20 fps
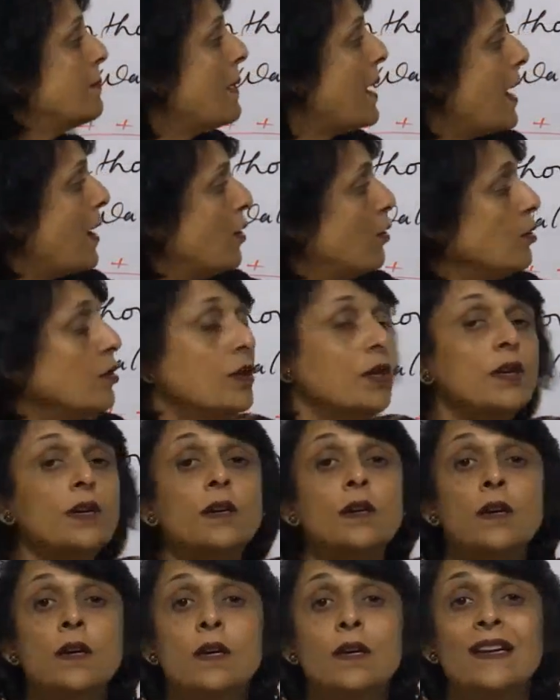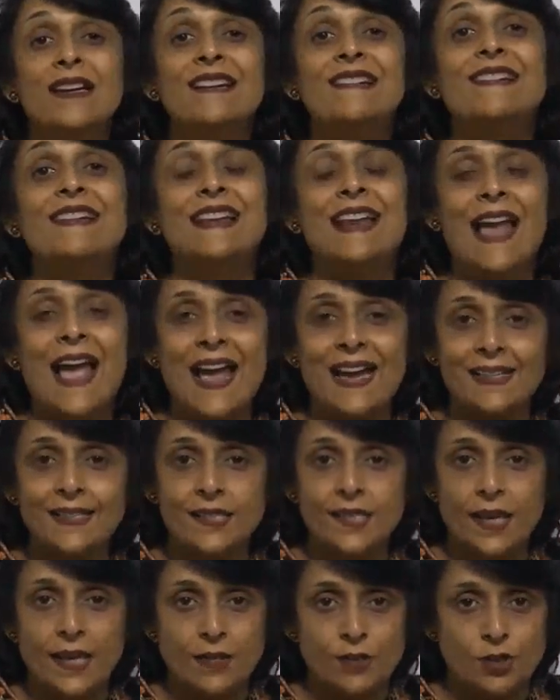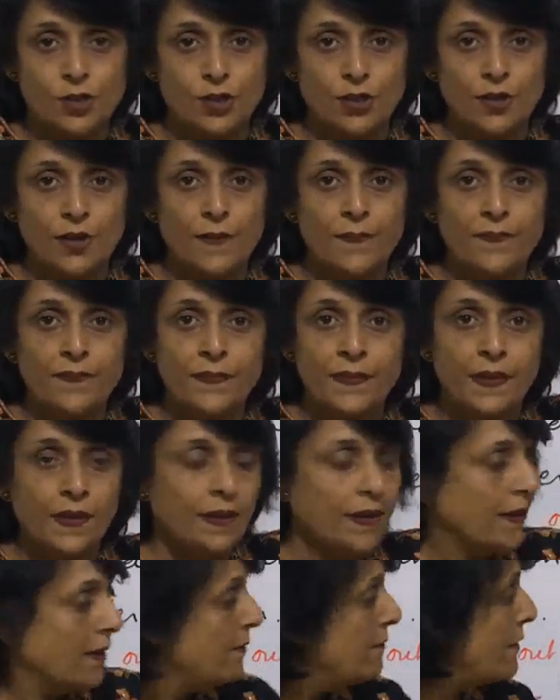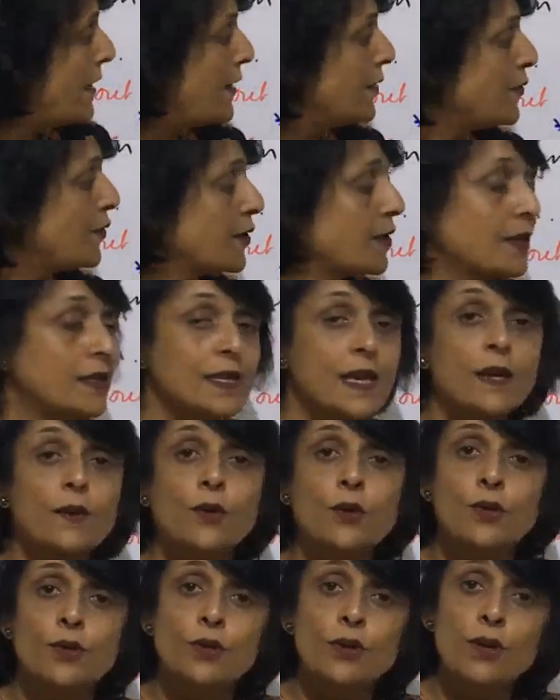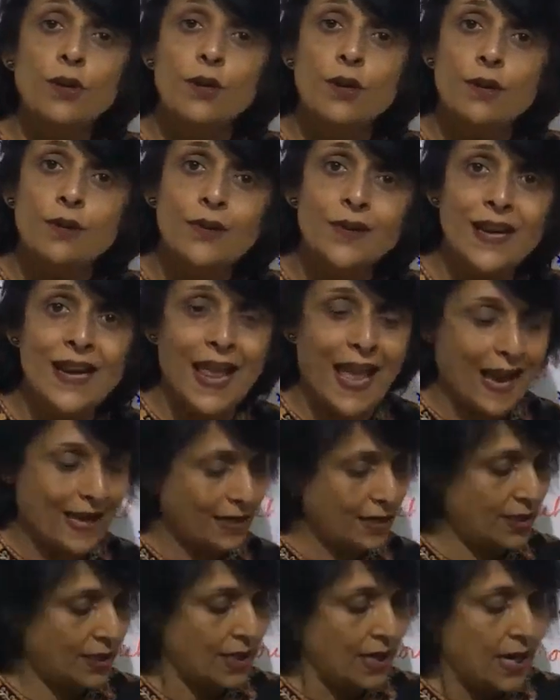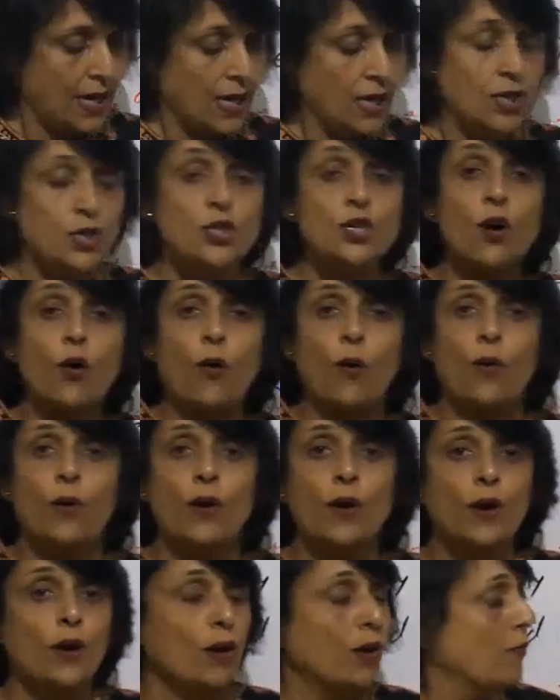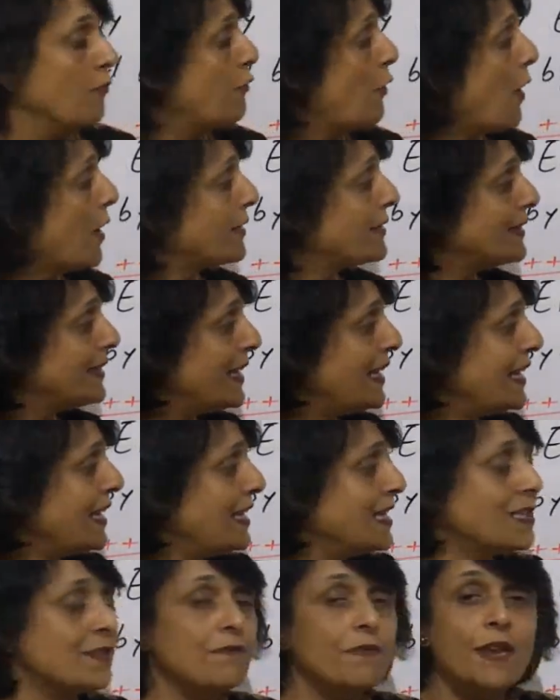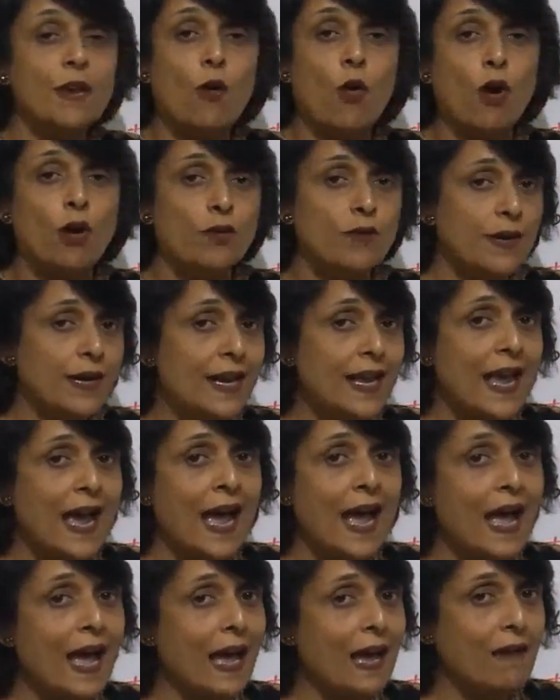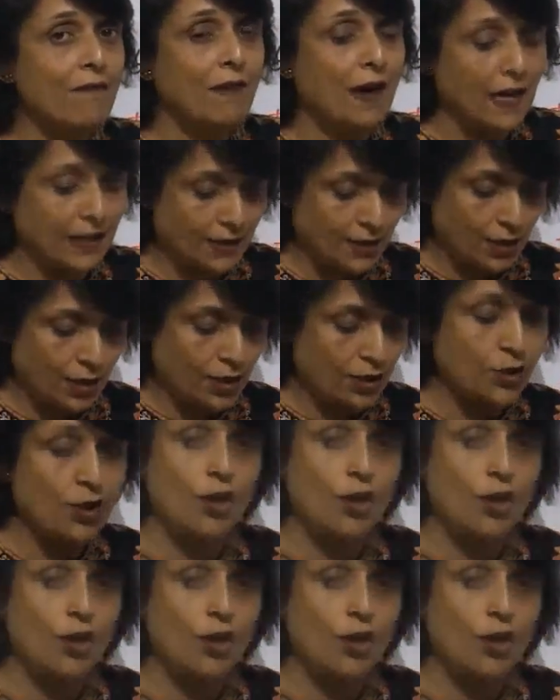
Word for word: about relaxation. Ventricles are going to relax. So, for these, we already have other